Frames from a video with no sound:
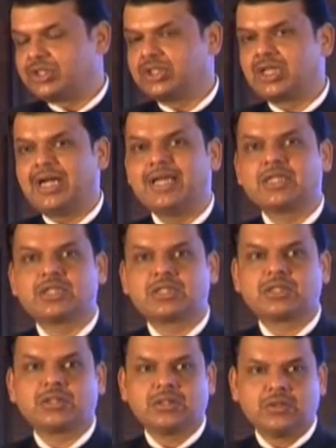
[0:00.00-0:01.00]
Chandra
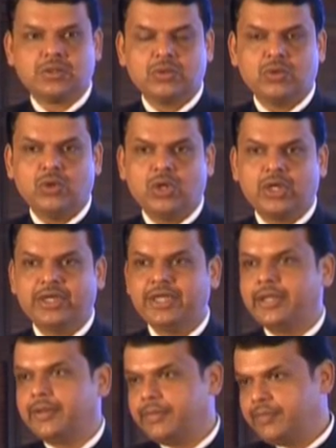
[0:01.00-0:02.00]
has
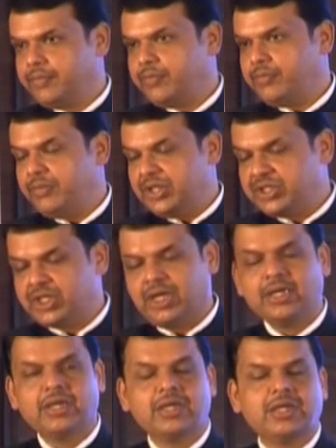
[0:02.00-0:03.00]
already mentioned,